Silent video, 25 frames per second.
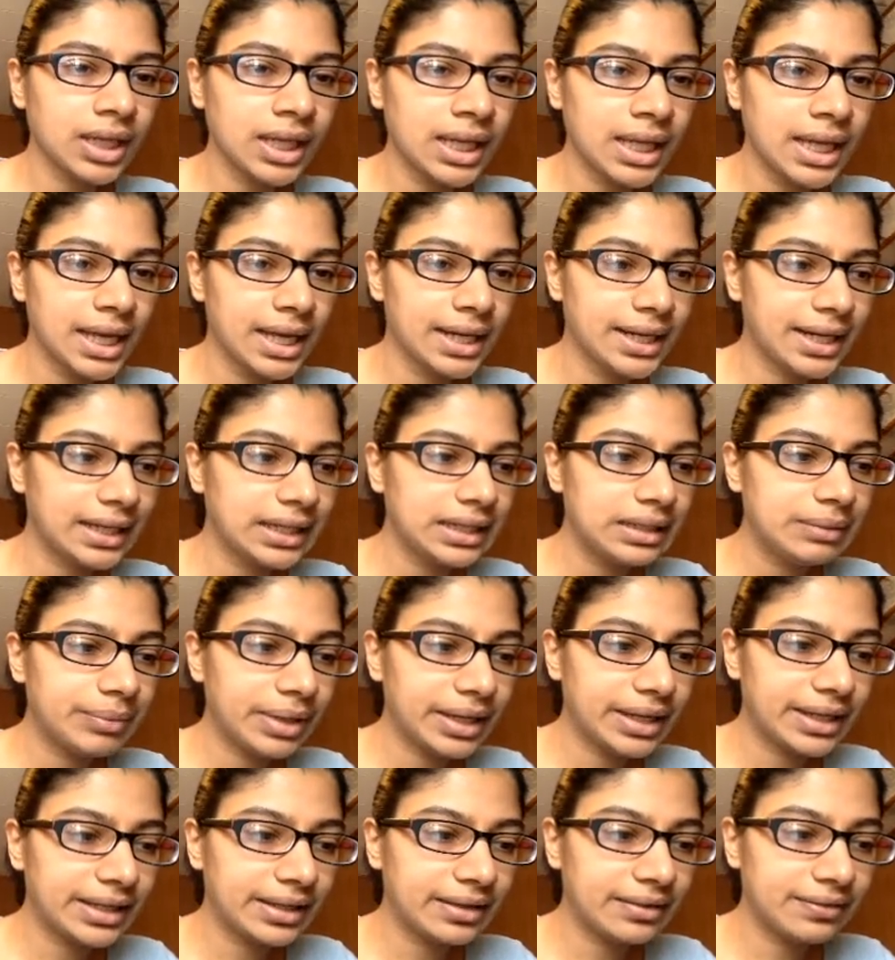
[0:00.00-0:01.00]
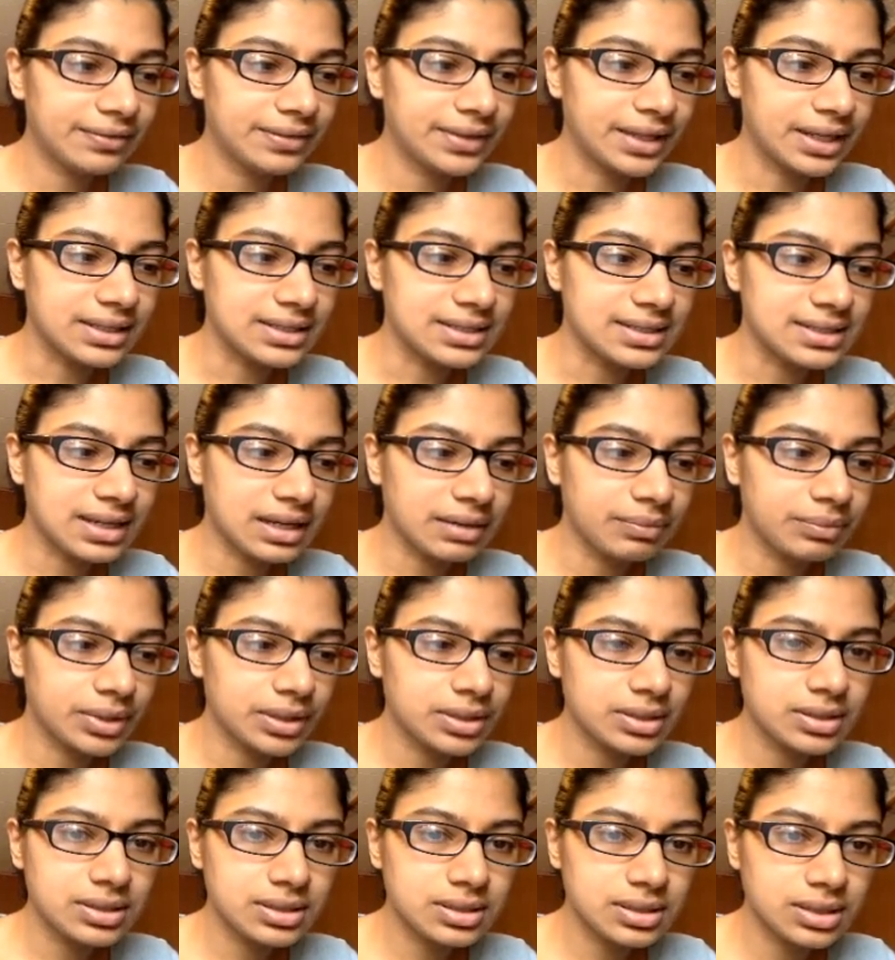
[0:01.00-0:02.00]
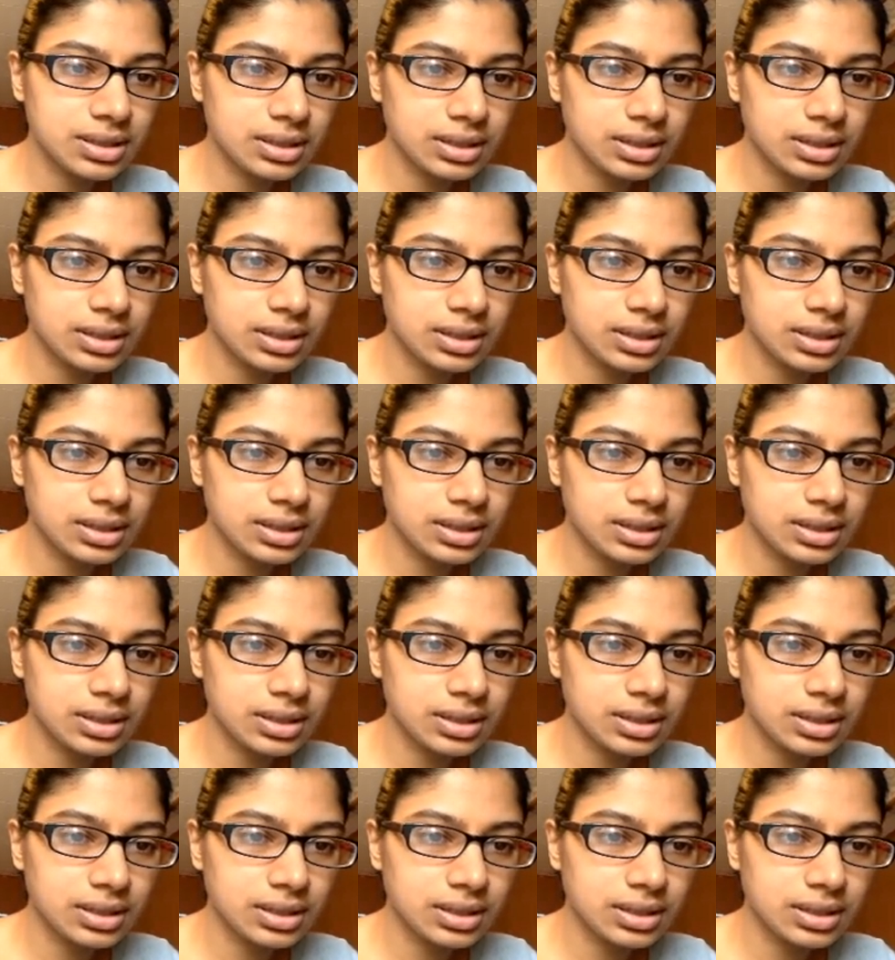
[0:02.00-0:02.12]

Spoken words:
And I need my if then statements.